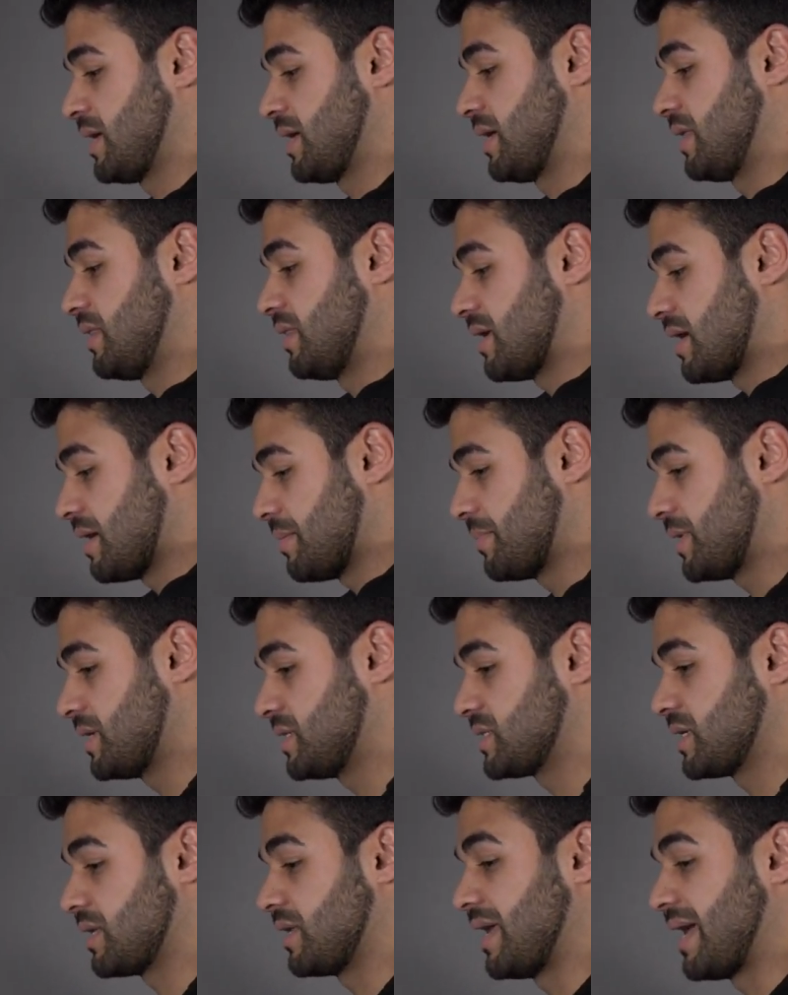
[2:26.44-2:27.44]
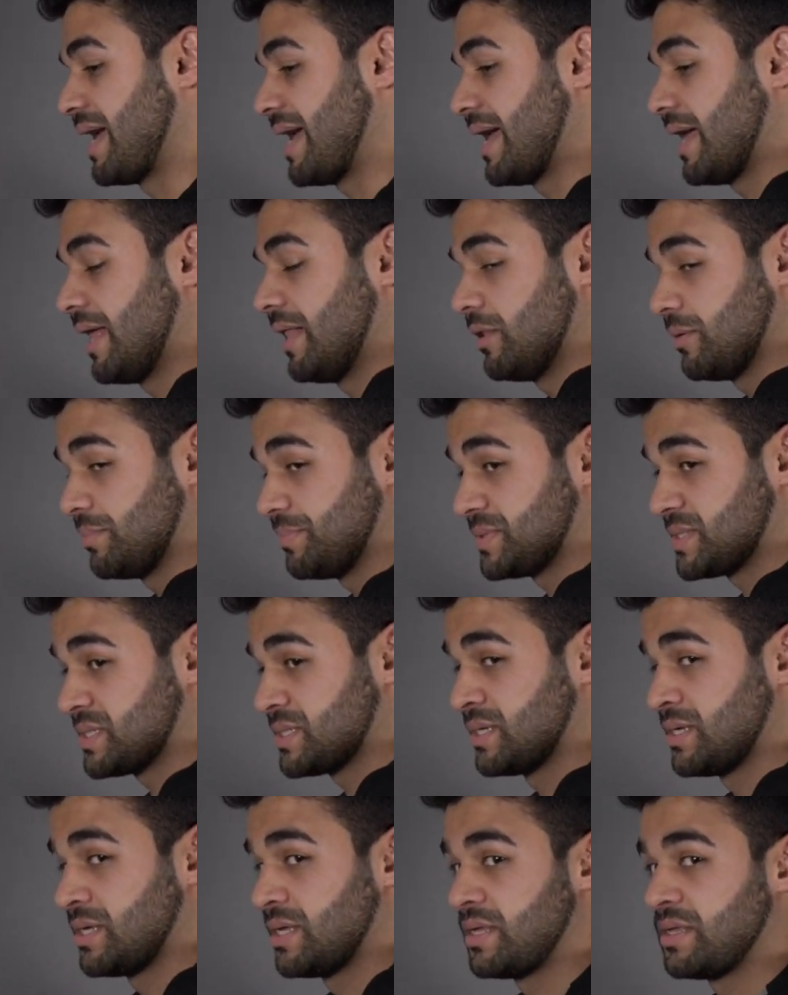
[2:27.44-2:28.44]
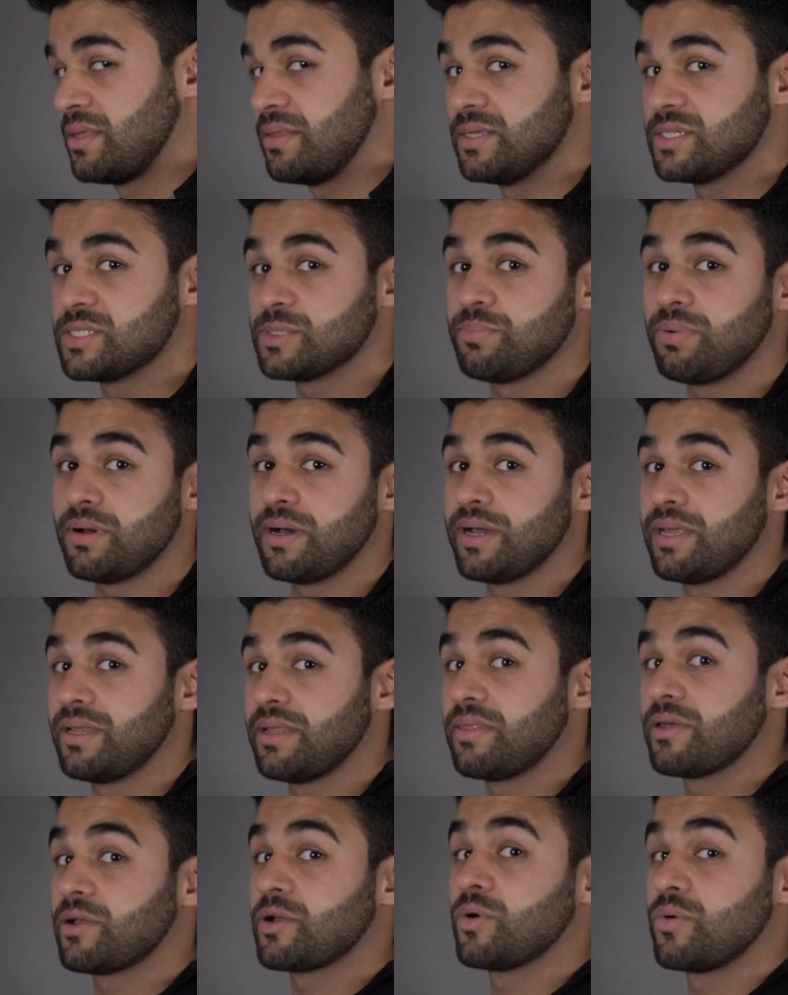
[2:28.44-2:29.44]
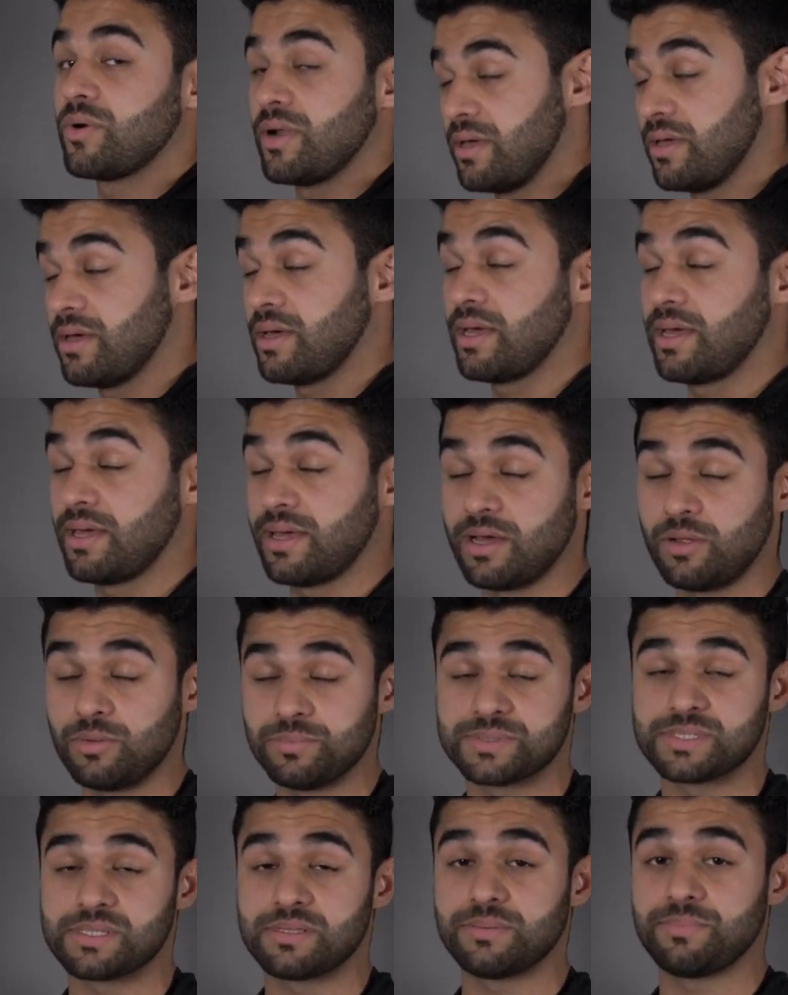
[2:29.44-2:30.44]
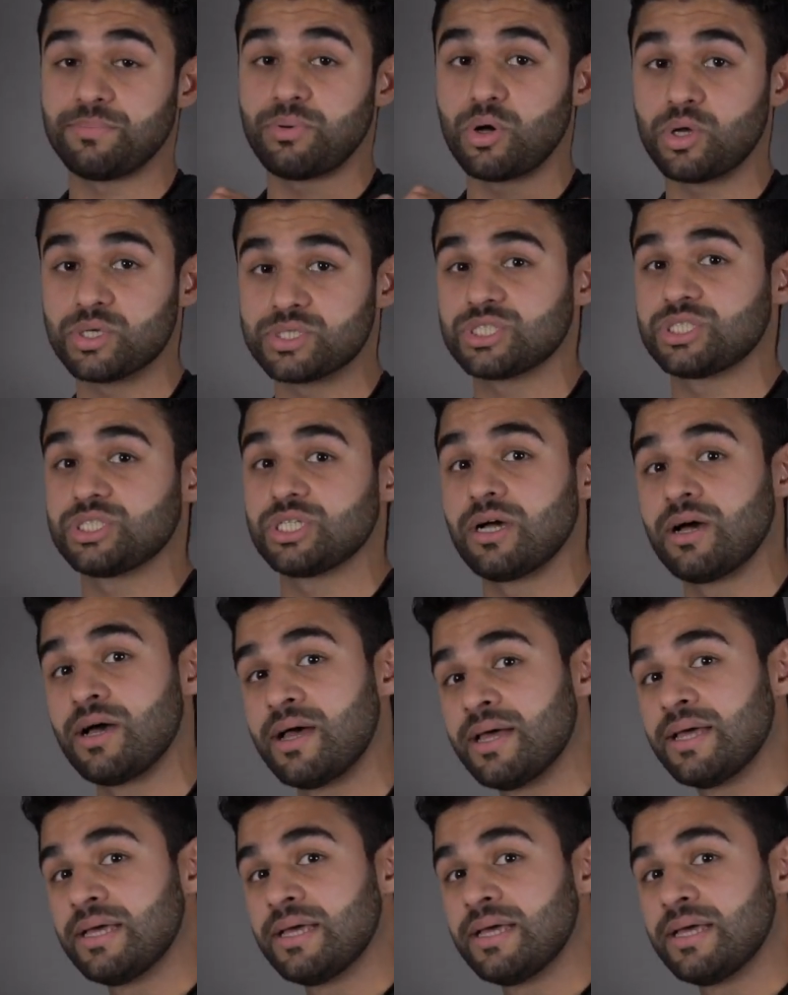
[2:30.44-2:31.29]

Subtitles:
and that basically helps the spine and helps the posture